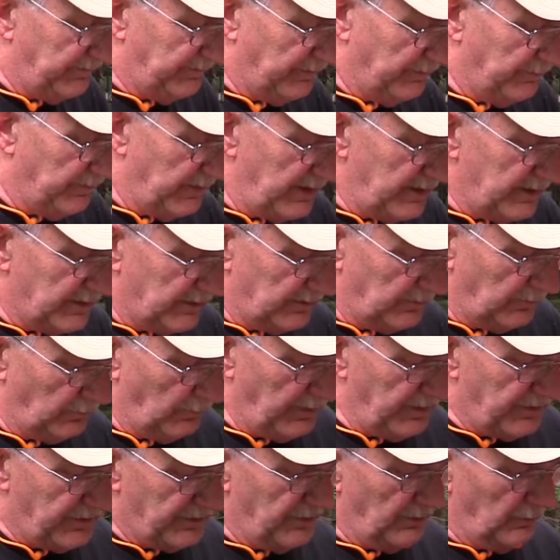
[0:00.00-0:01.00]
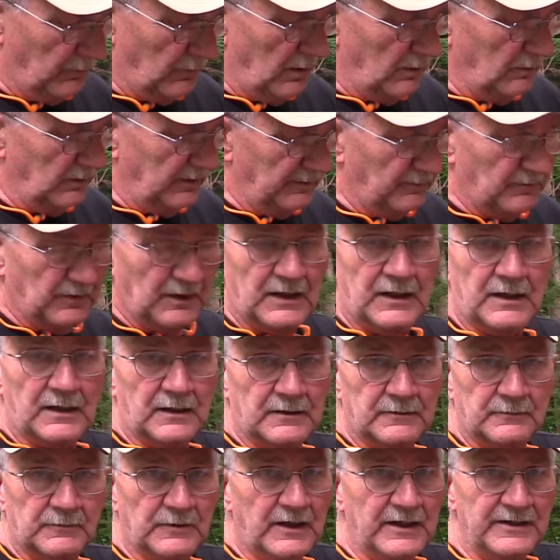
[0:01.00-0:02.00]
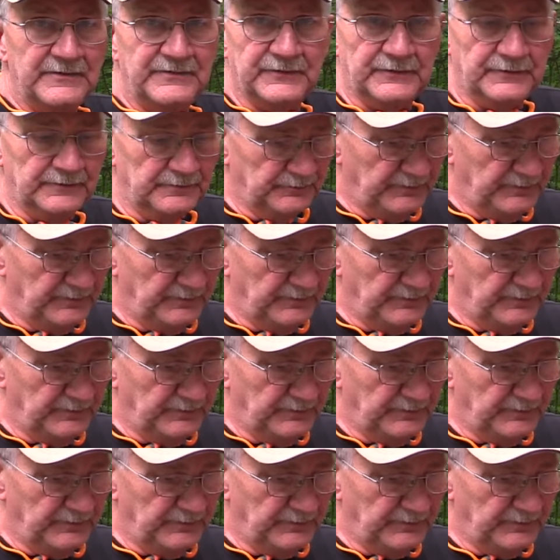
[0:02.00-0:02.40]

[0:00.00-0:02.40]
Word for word: familiar with the Rolling Block rifle,